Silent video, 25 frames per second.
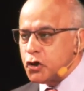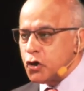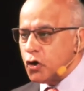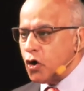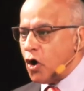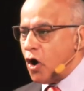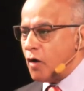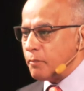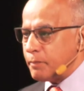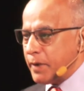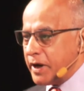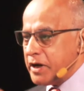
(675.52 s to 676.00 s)

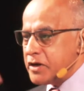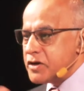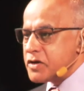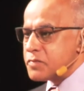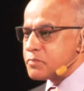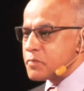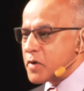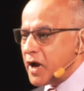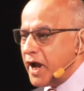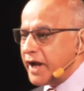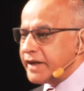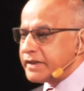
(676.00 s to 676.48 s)
of
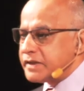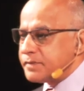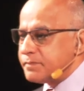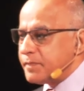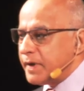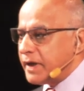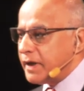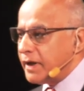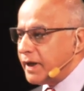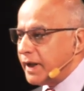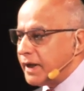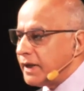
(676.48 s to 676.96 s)
enterprise
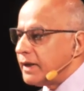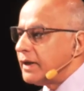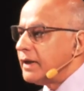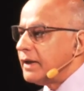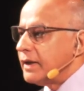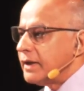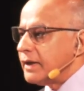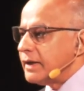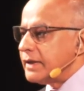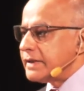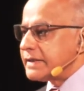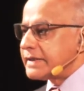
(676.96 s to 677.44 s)
building
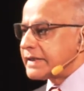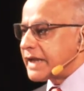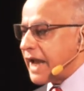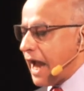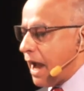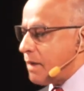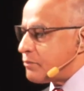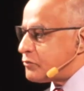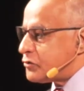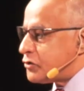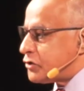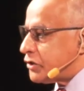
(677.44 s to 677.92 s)
is
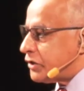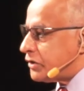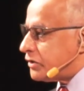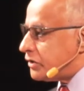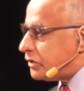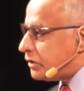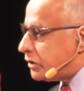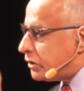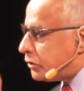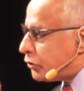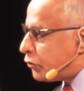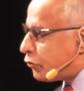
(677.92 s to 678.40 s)

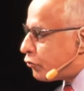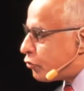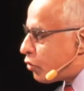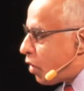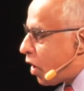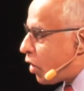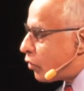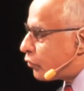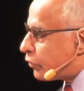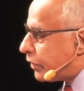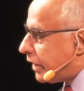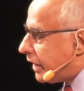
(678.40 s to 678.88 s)
captured
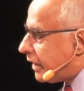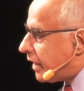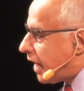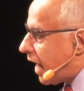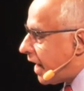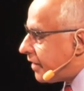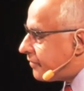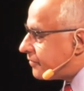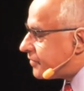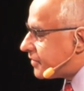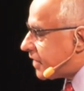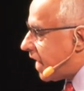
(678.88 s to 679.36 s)
throughout the
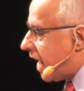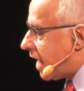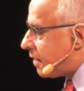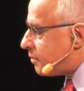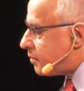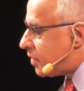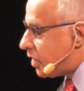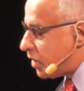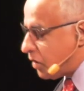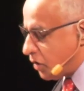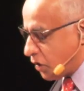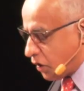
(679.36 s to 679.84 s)

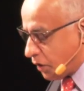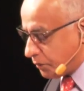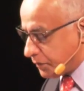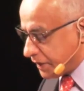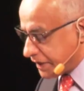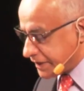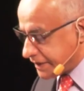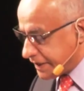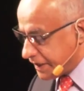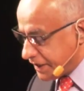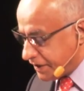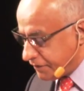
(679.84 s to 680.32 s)
lifetime of
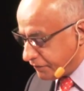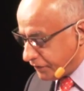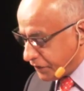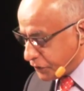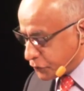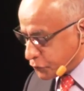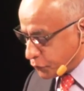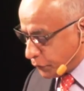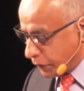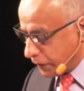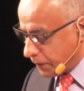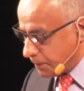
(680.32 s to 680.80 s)
this
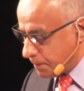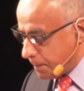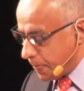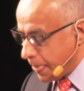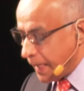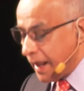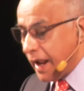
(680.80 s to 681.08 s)
individual.